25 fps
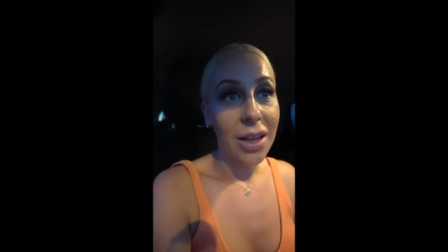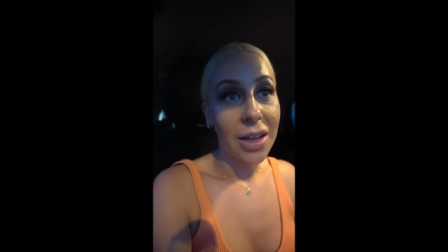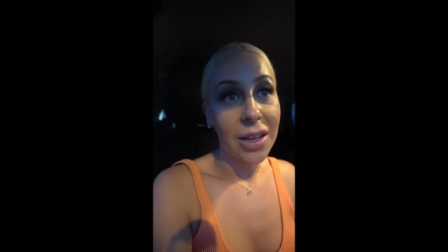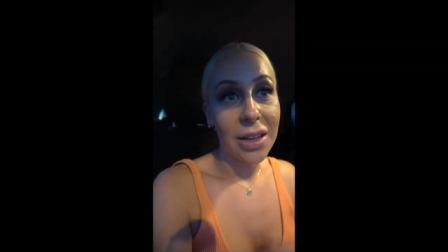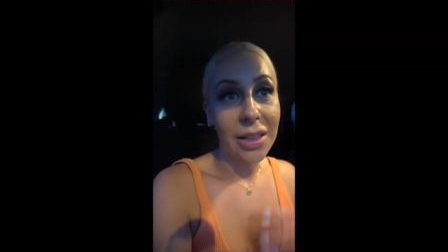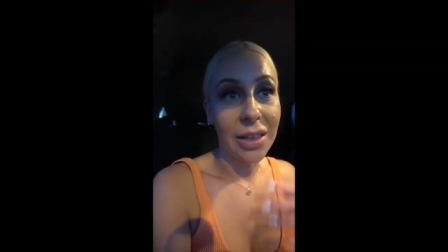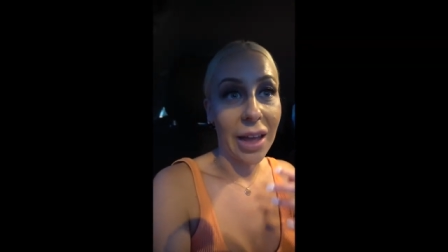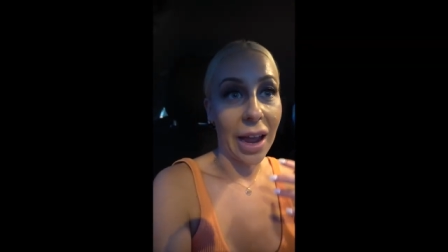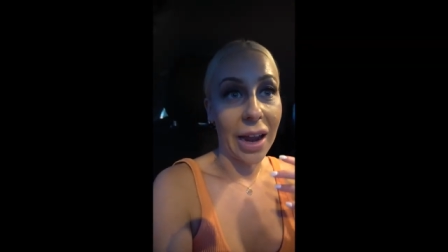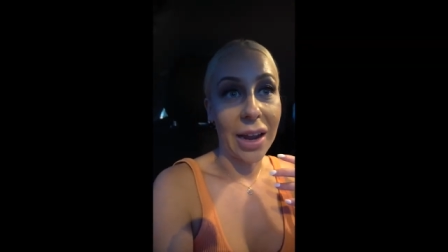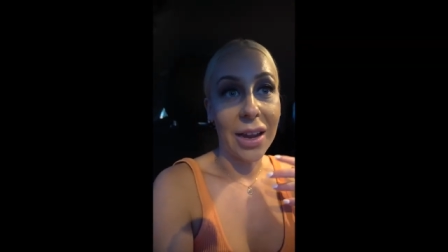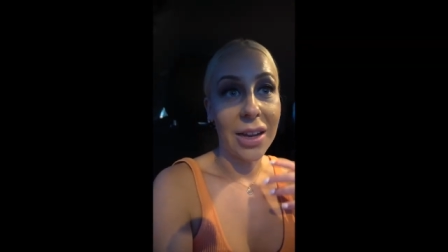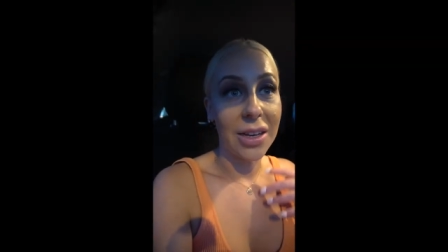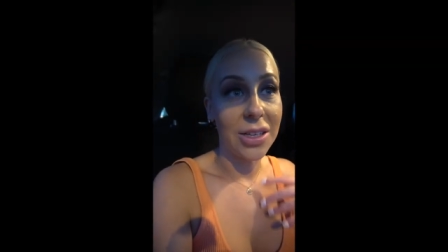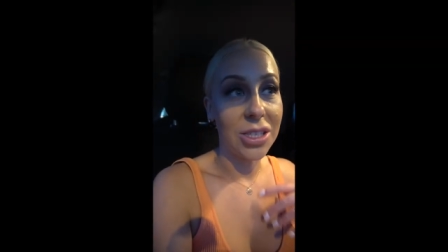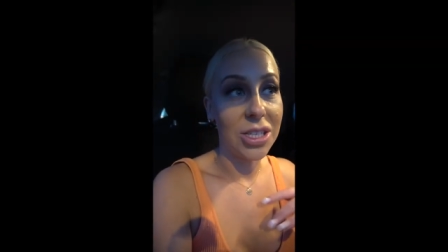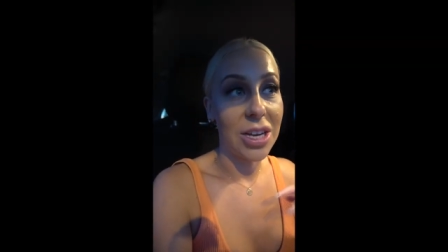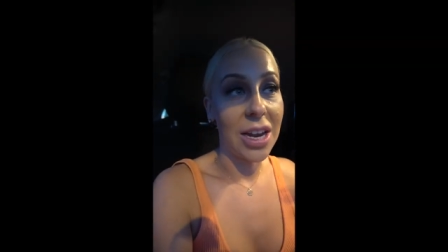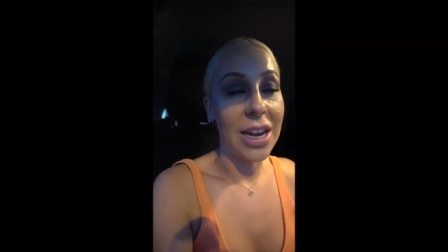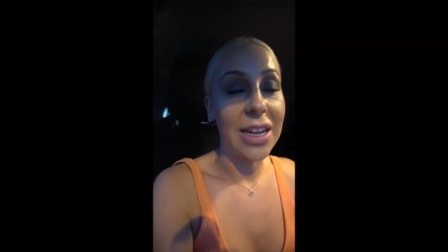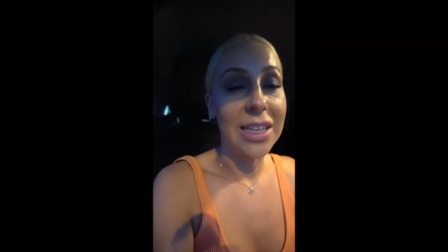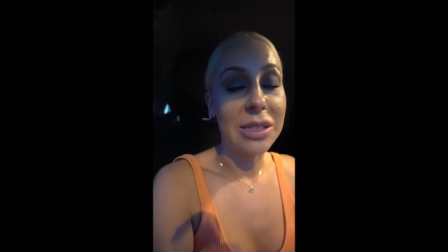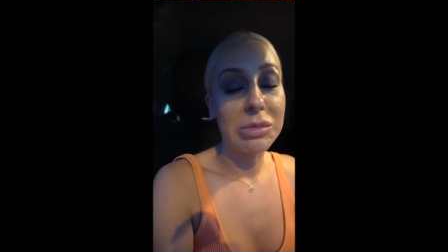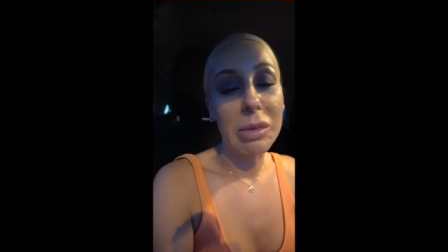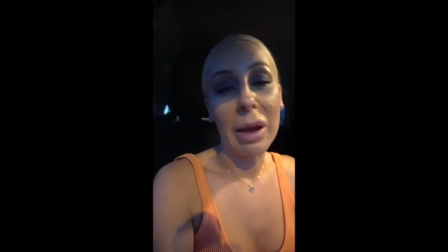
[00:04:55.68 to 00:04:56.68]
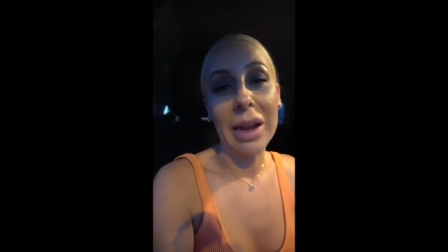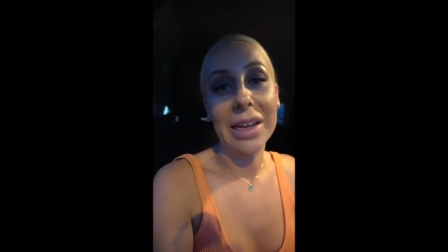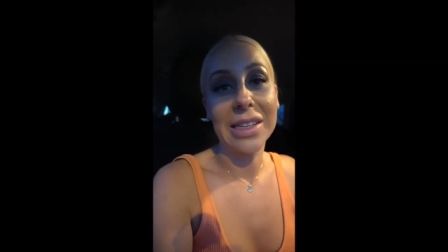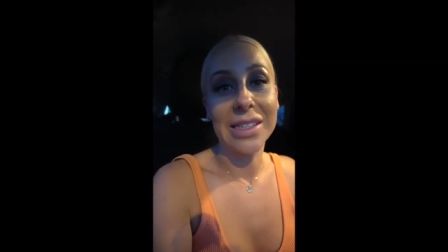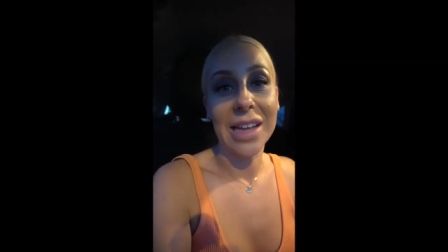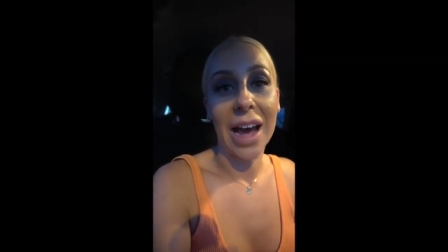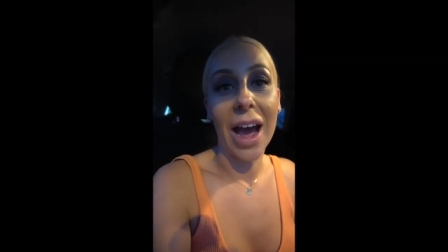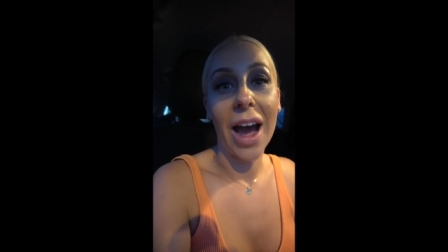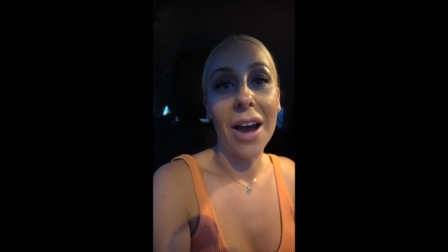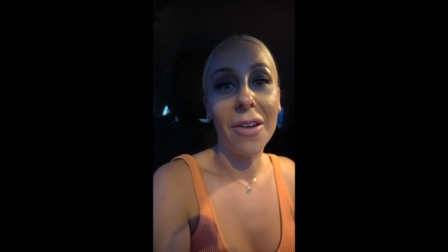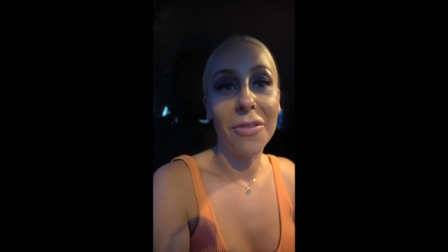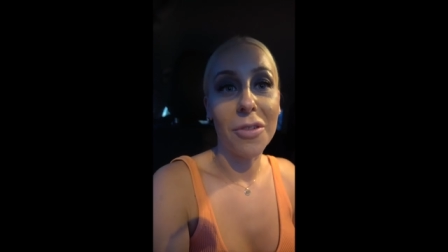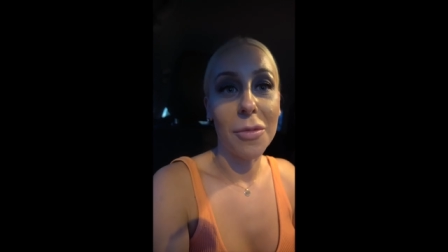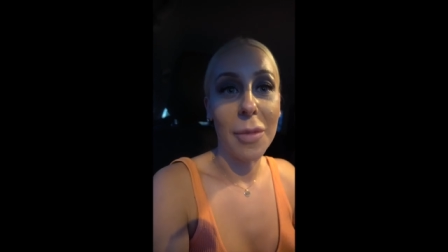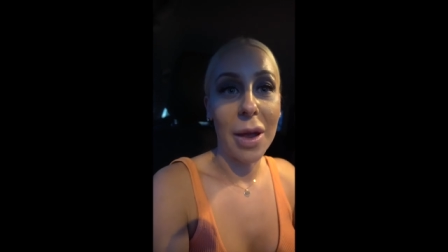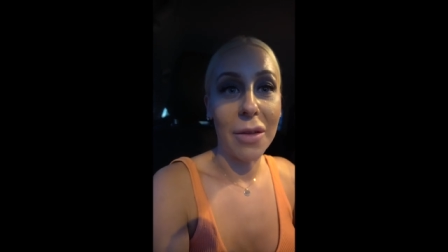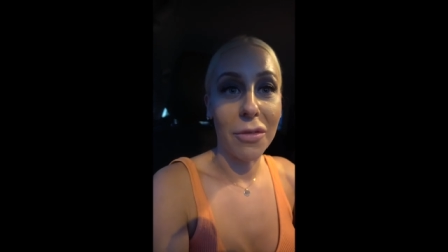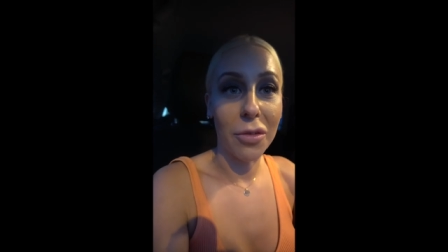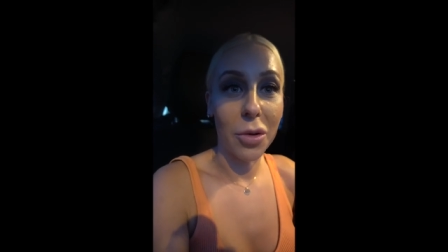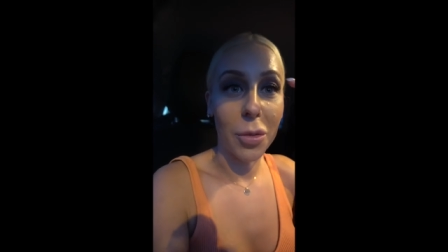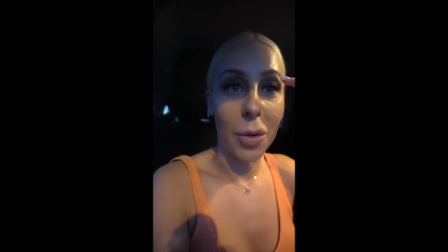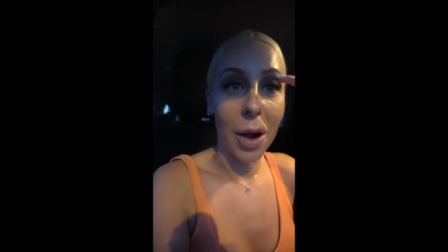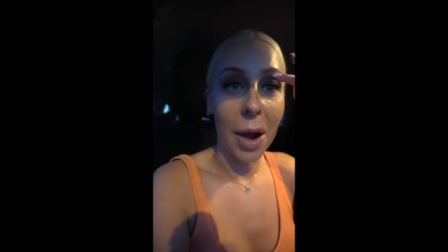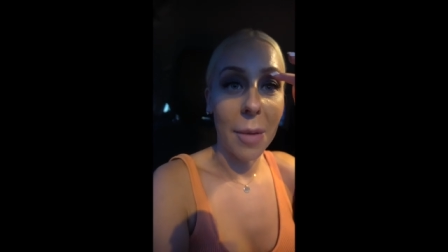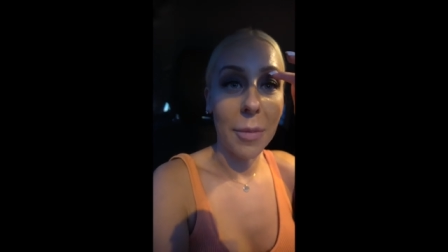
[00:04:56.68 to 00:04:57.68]
like she expects that from
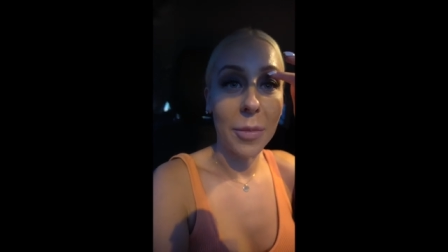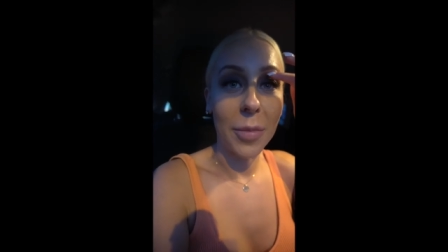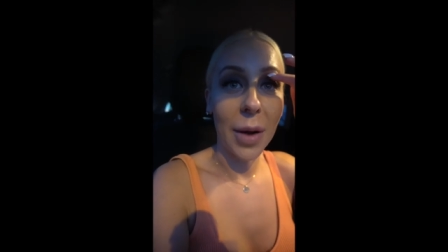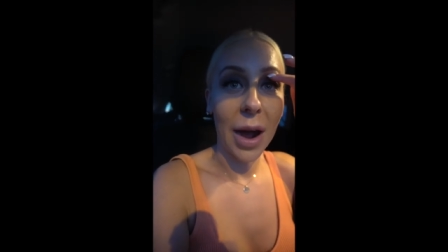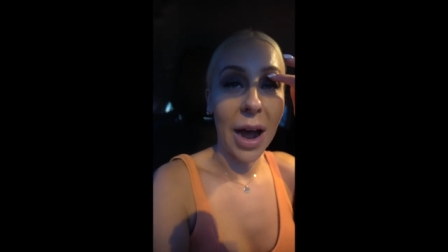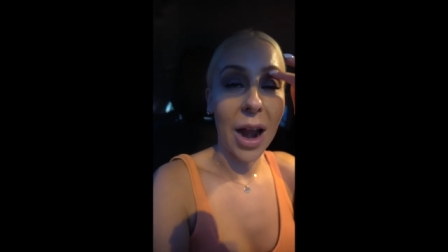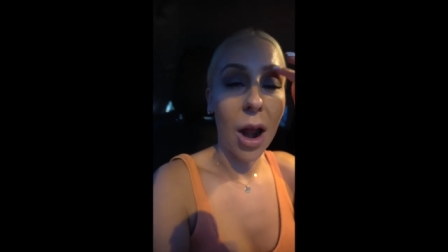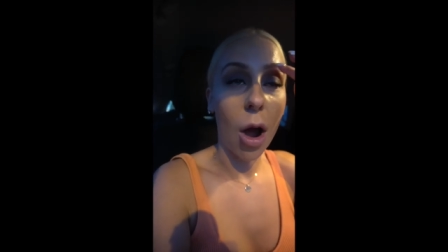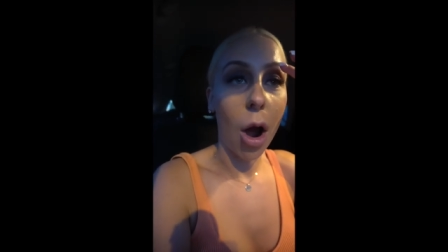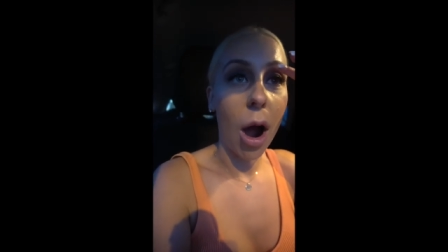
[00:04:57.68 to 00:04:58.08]
everyone but